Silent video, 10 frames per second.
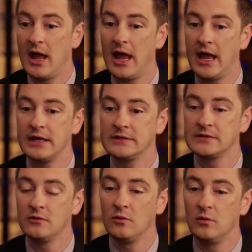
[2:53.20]
And
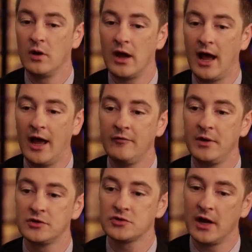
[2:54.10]
what I've
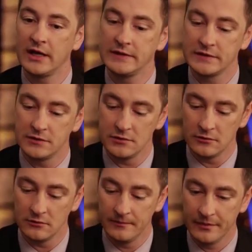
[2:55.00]
been trying to
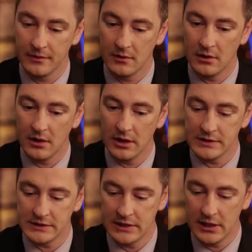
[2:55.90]
do it's amazing.
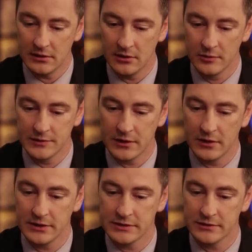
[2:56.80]
is get
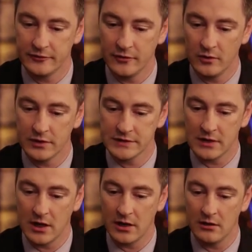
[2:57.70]
libertarians to focus
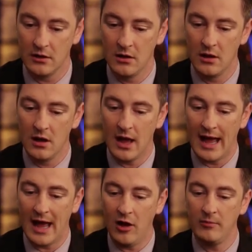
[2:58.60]
on
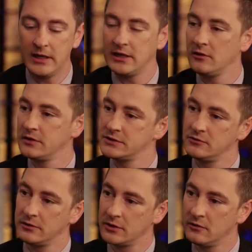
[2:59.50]
how many areas
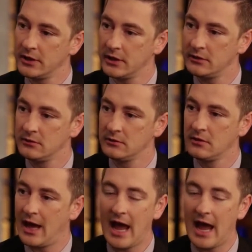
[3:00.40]
do we agree in? Yeah.